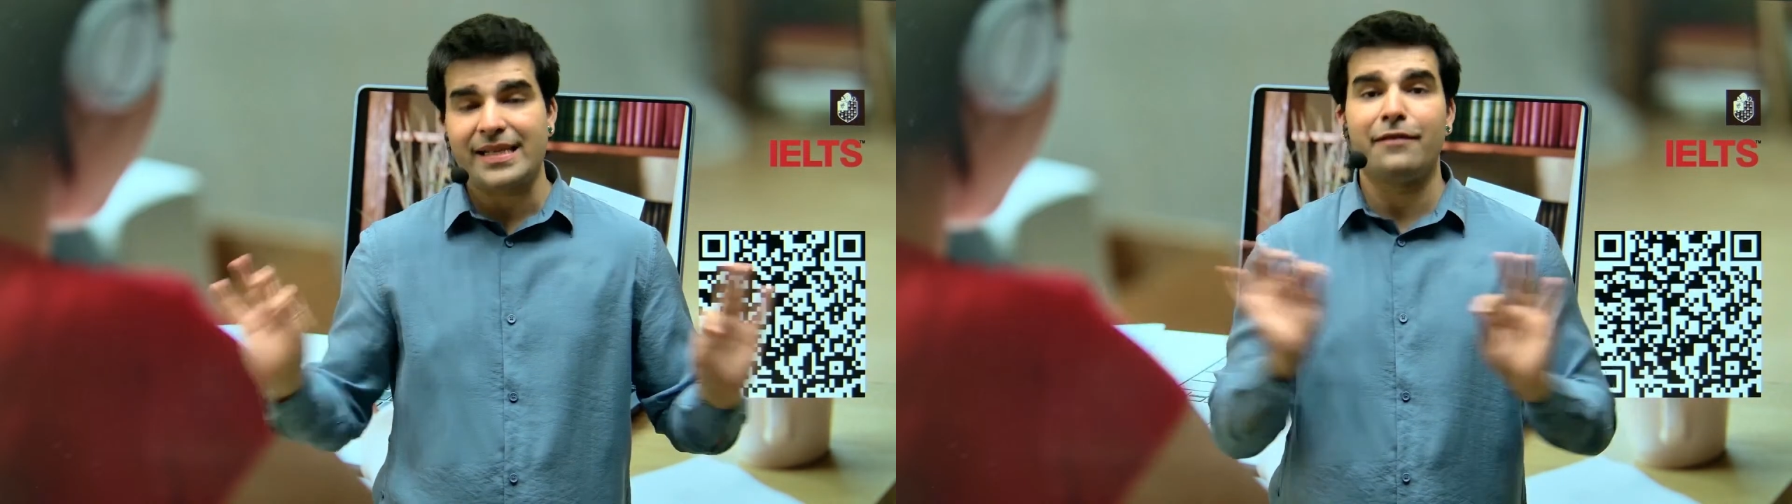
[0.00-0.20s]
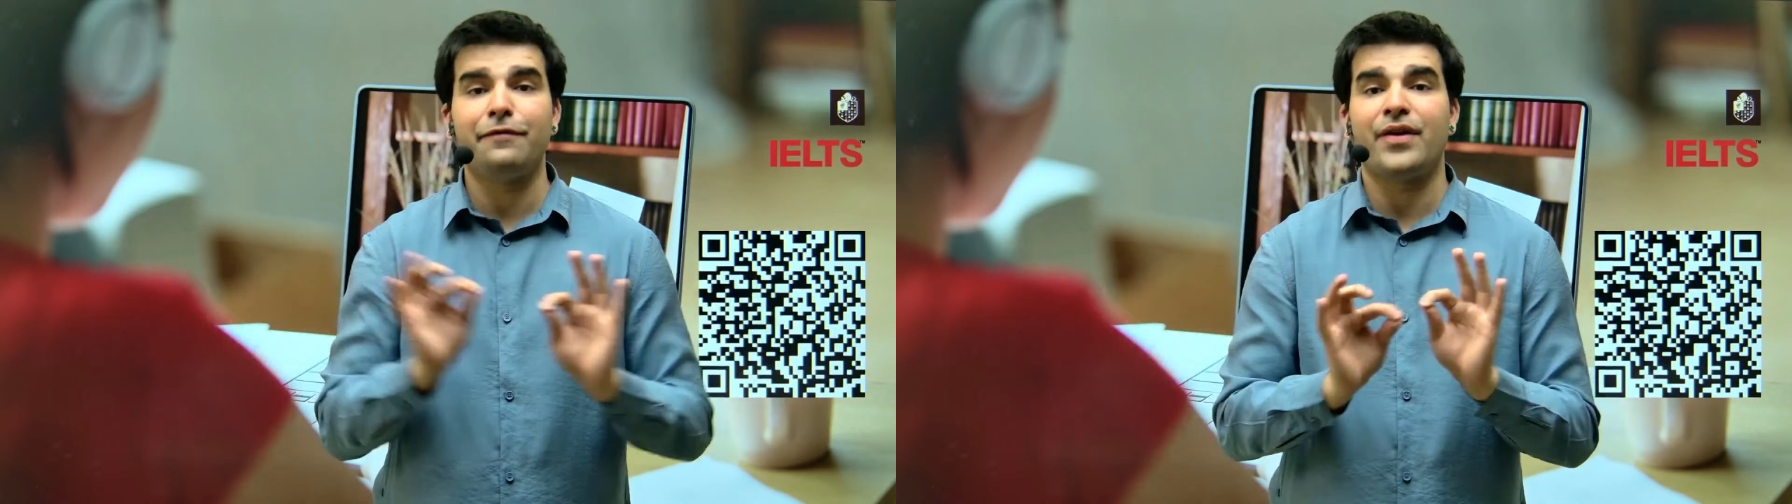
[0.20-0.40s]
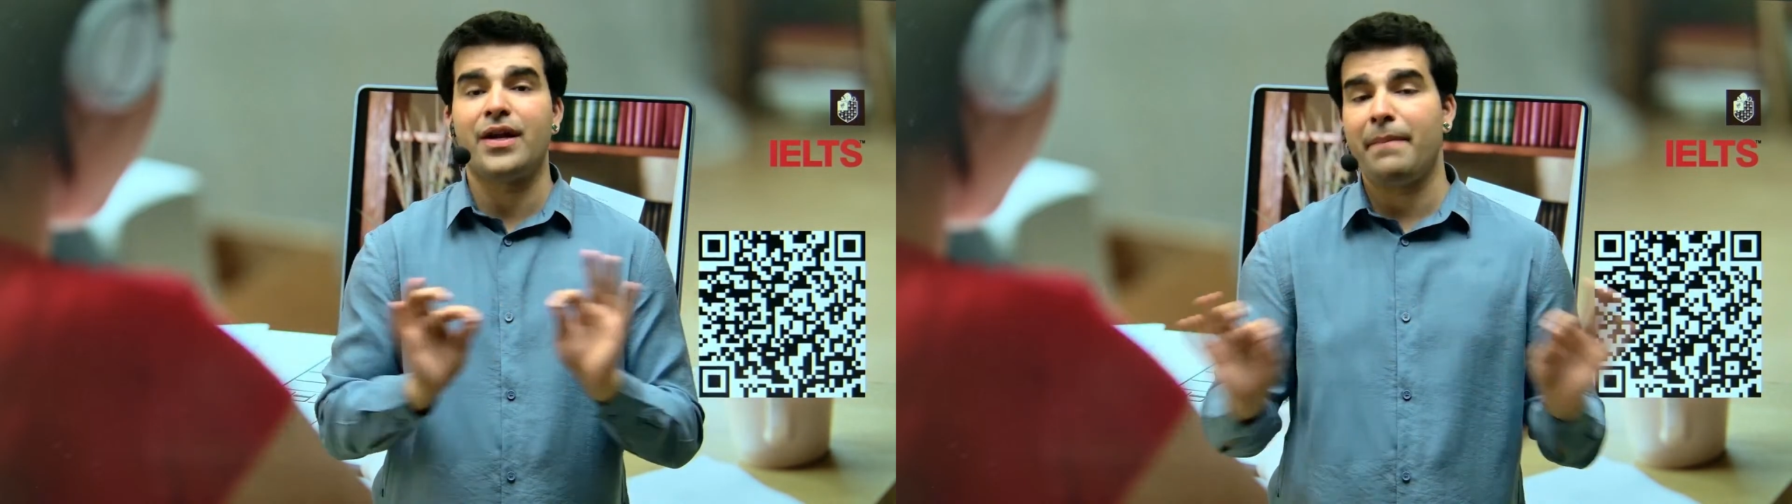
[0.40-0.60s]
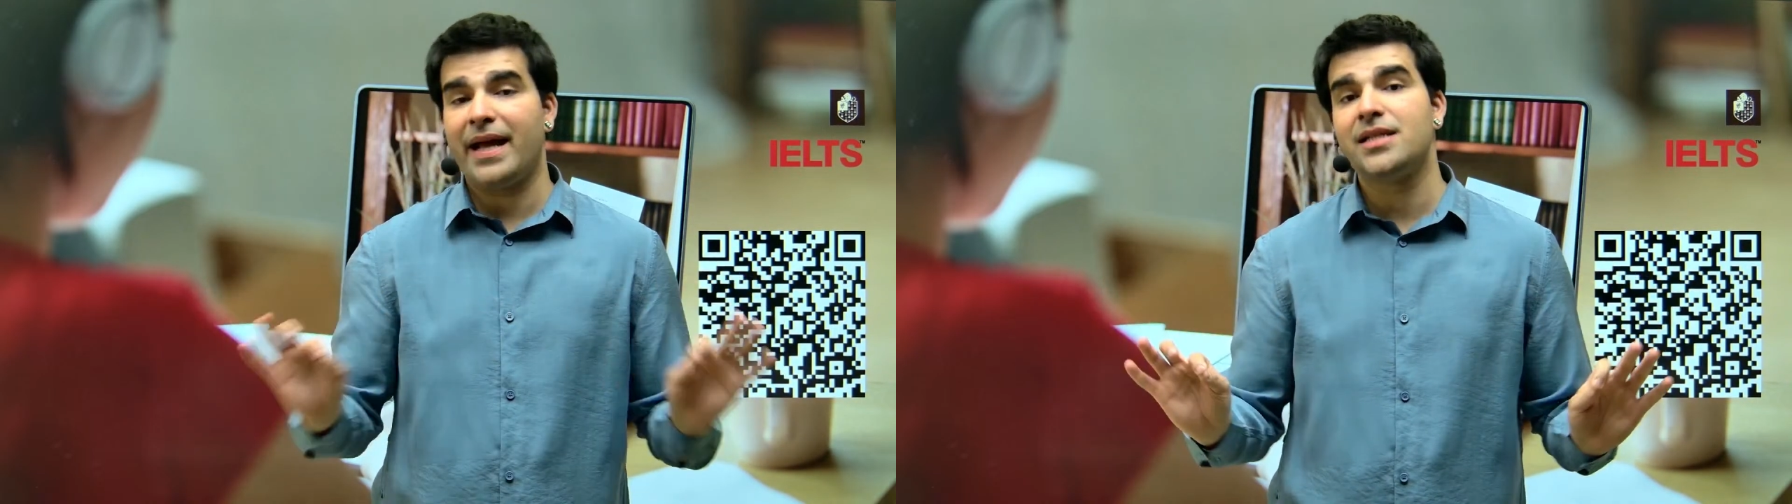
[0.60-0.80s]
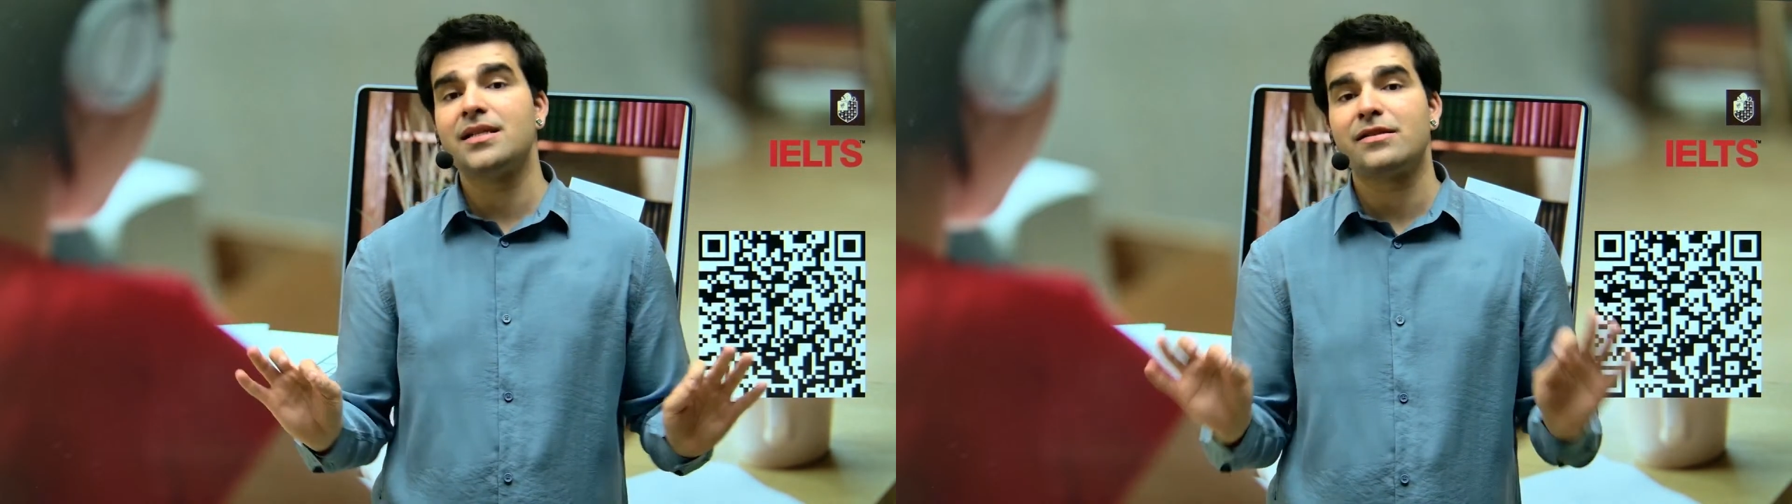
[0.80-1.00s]

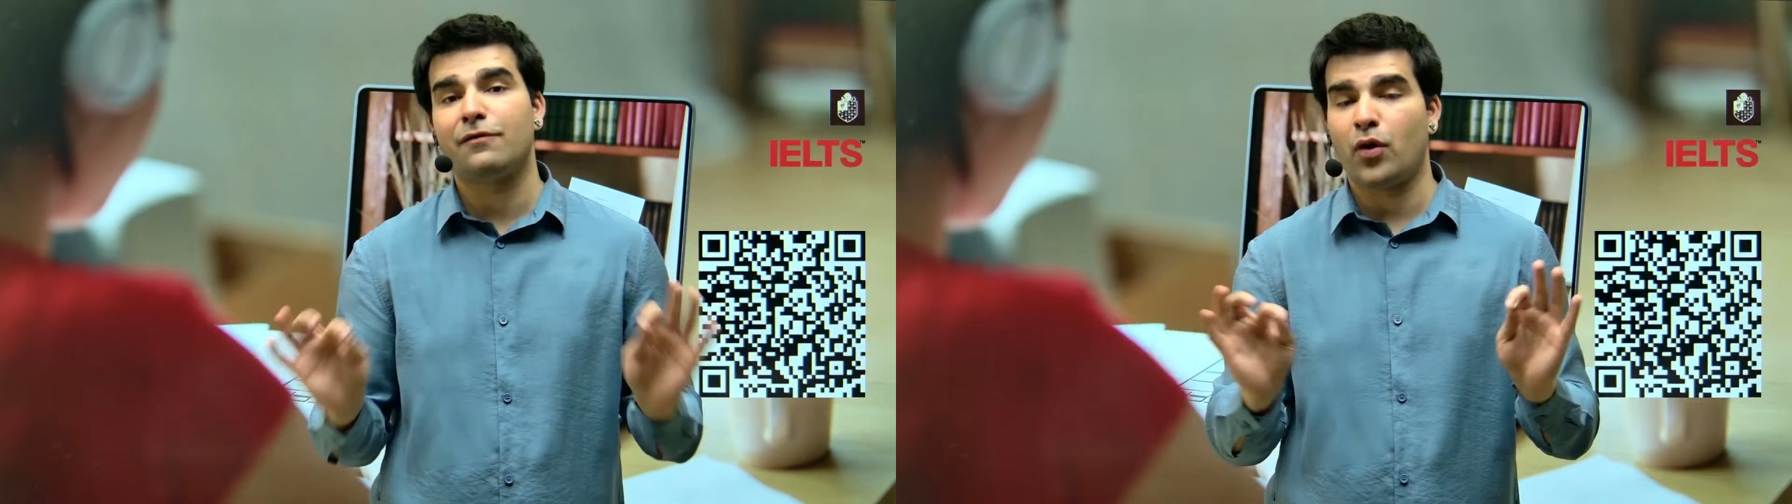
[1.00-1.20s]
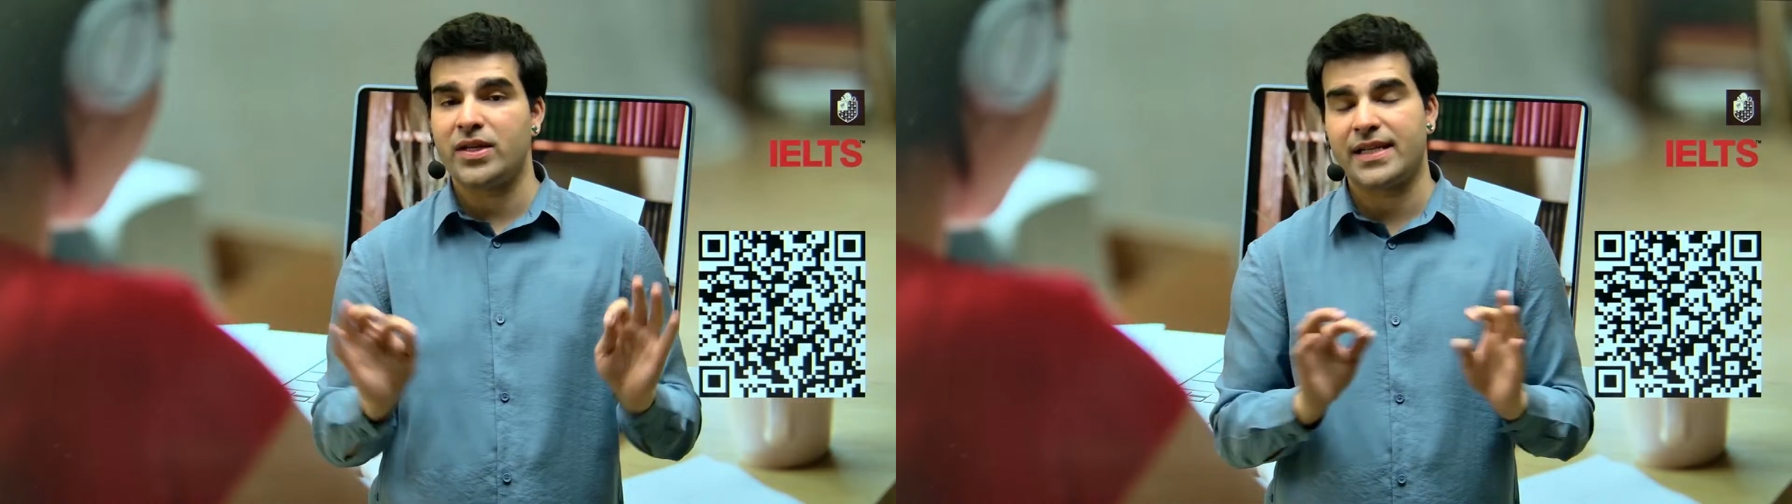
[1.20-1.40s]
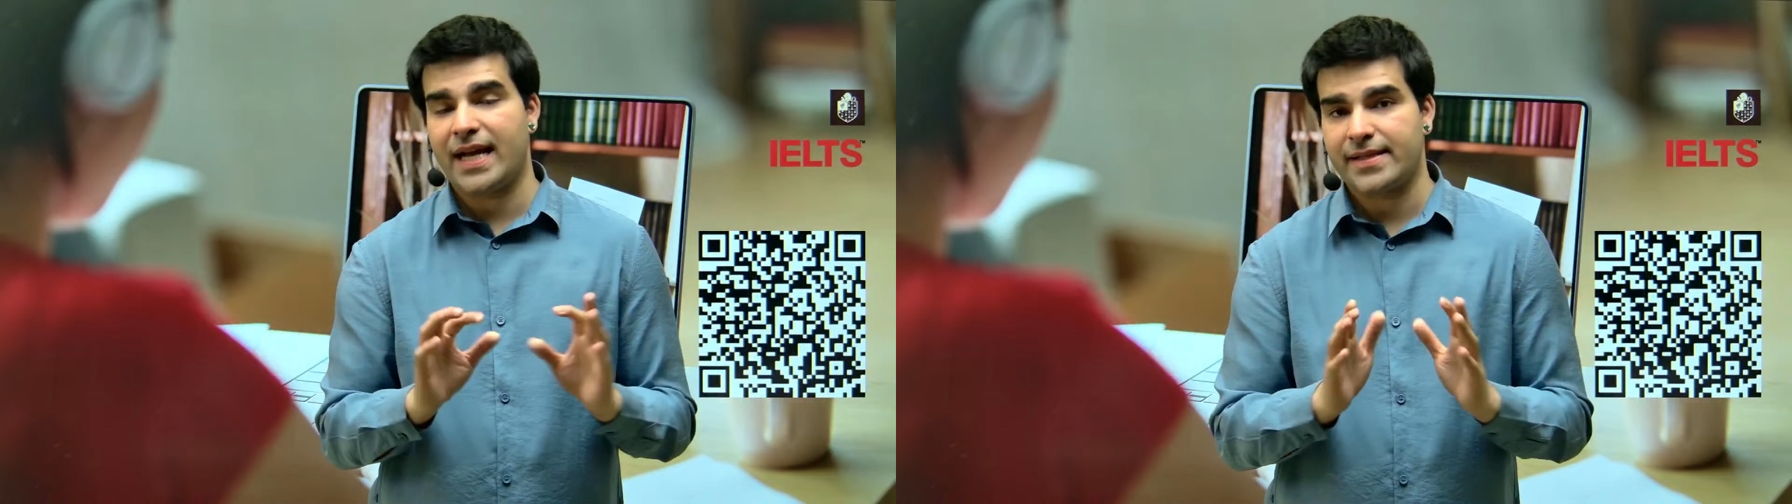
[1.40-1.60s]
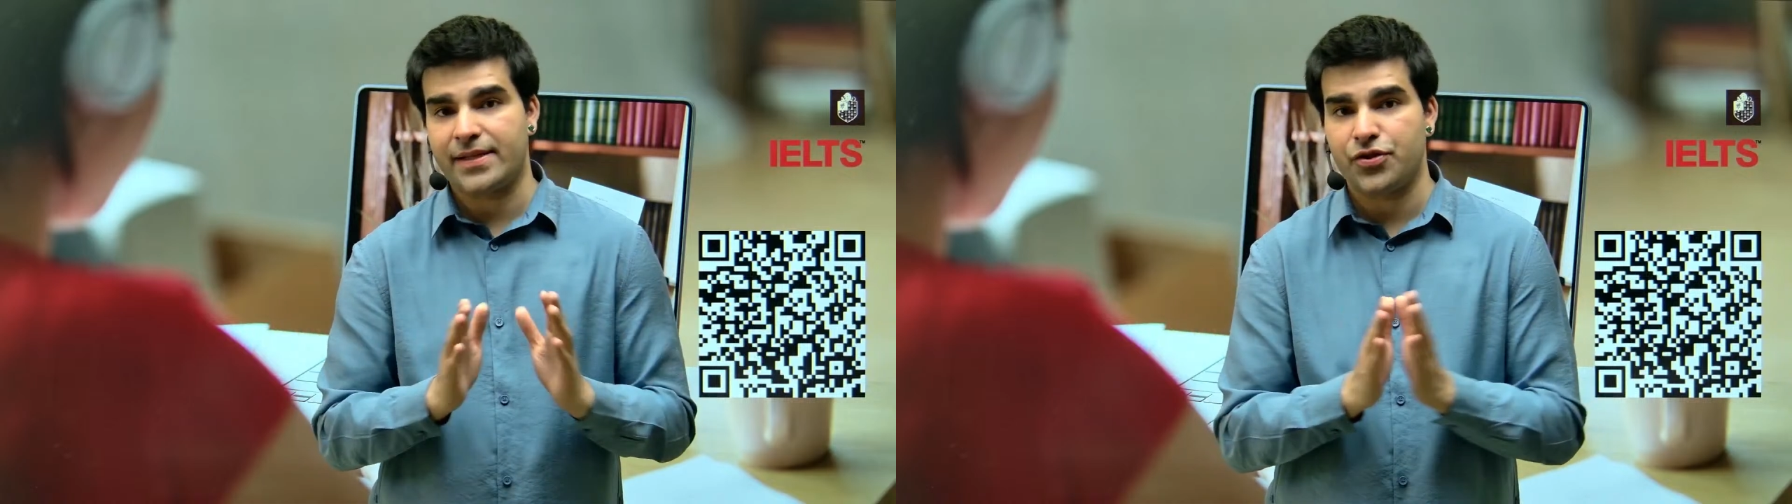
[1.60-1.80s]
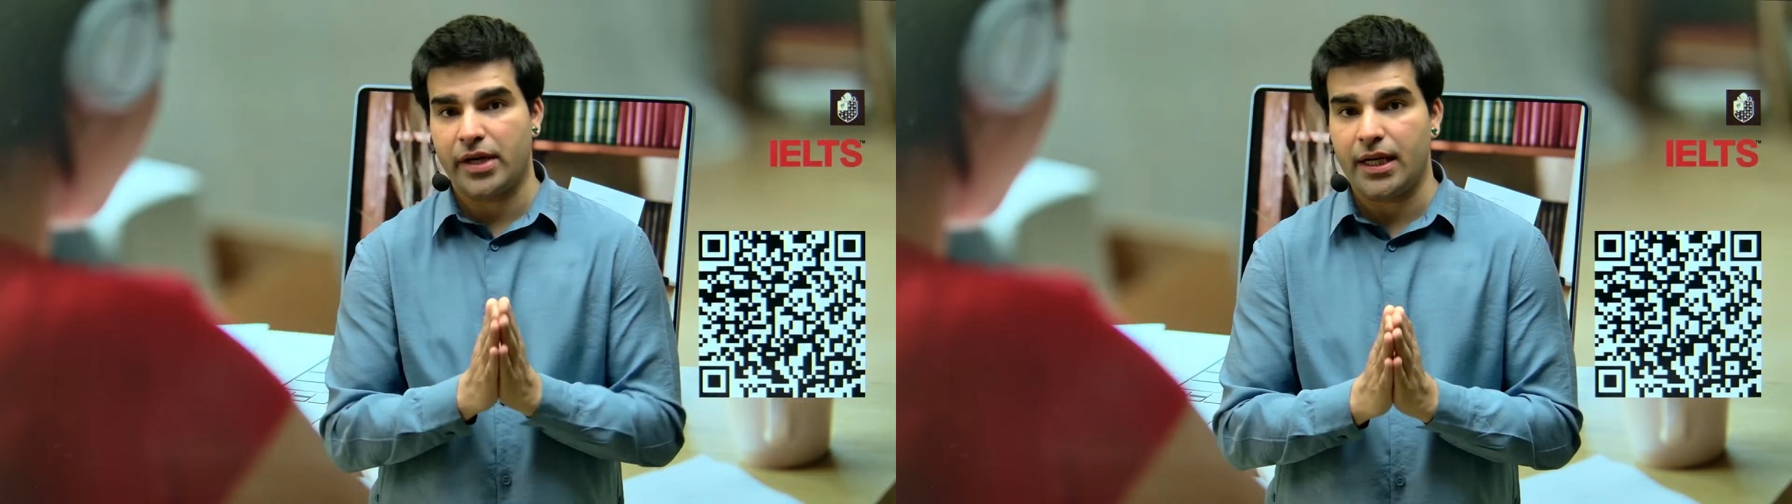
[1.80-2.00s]
fundamentals of voice and accent
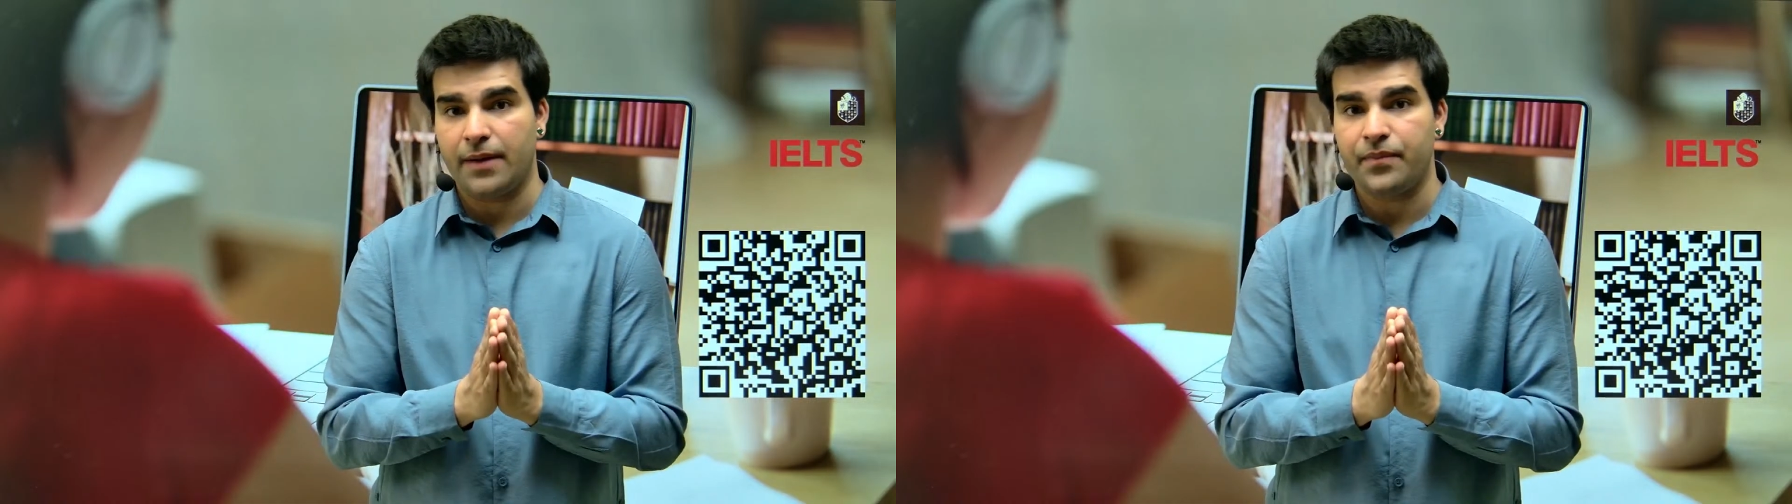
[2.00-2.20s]
training.